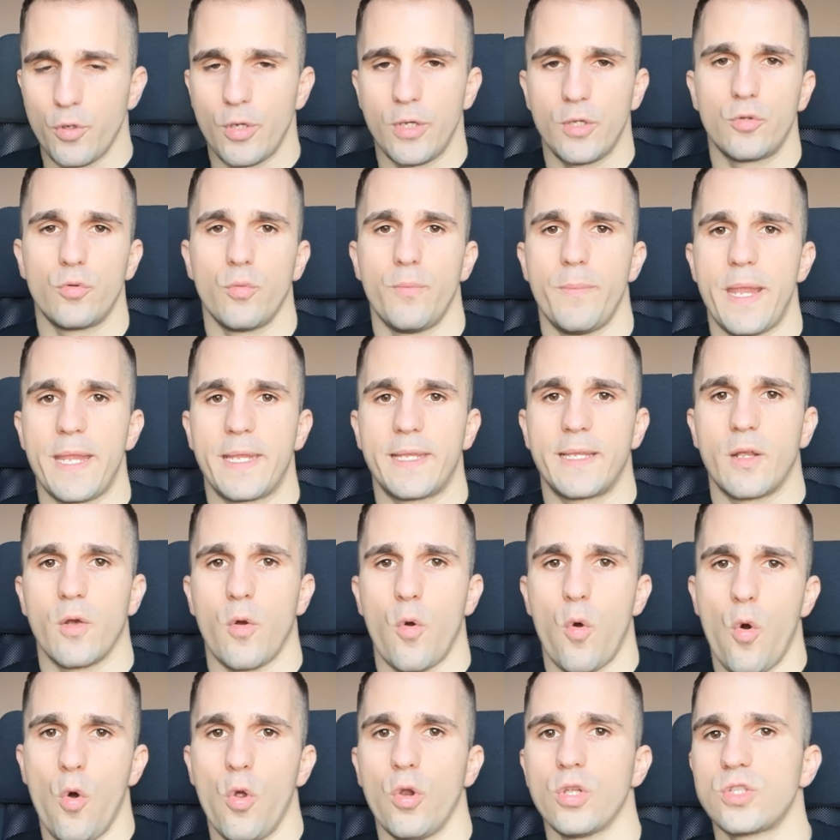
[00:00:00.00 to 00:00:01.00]
You need to make
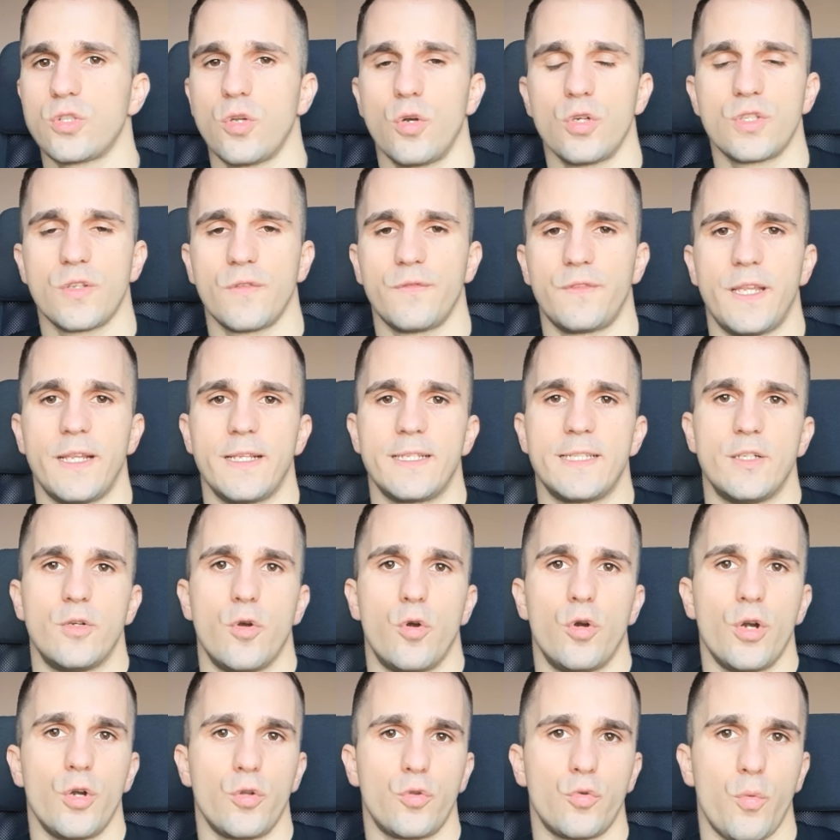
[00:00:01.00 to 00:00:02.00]
all sorts of things in
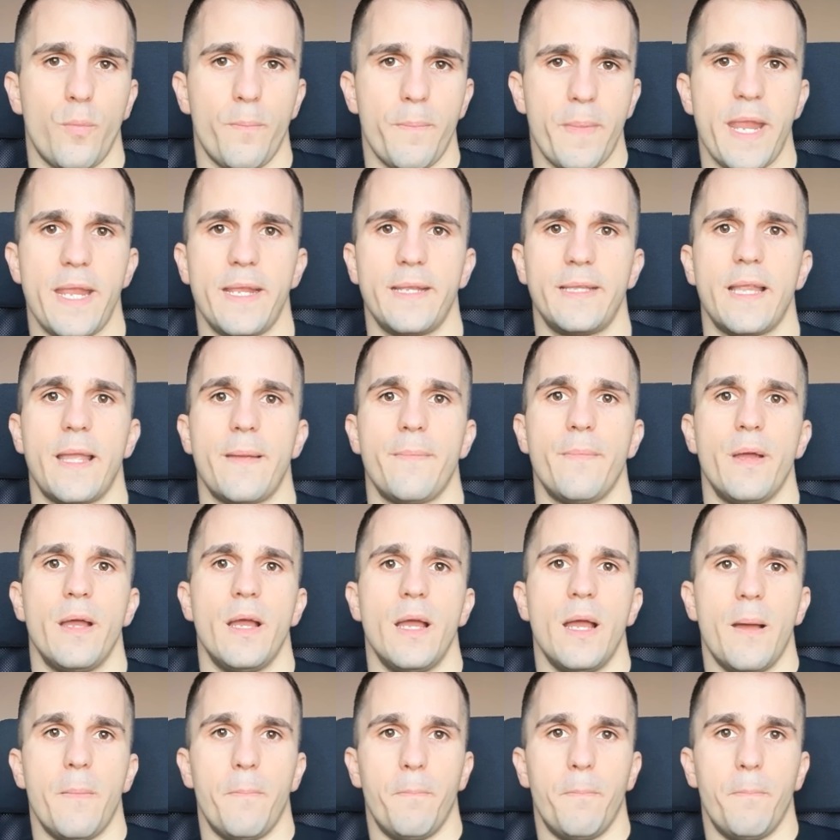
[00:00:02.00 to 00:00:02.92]
order to make them